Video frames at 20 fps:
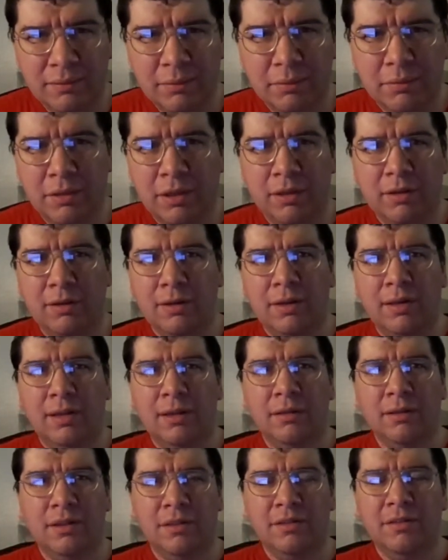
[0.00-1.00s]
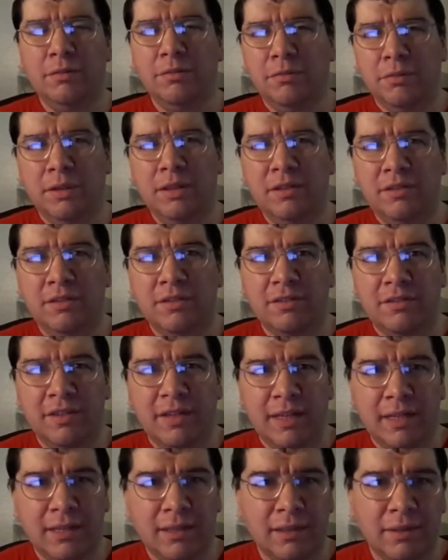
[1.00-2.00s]
Colqhoun because he was ready to
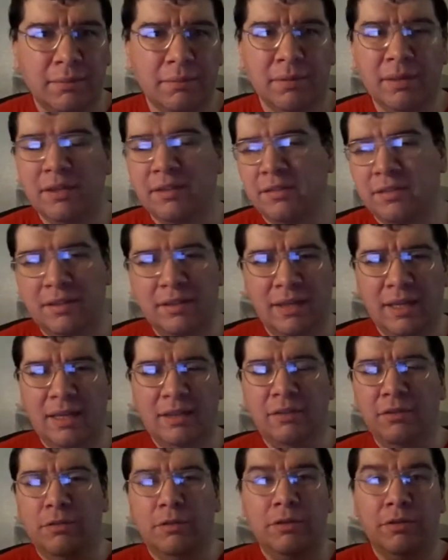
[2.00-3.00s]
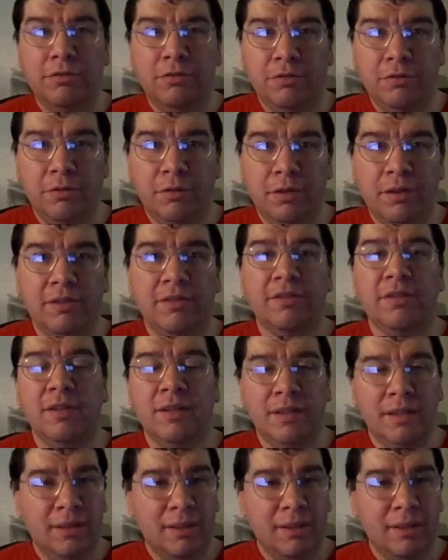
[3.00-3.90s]
attack him because he had no other choice.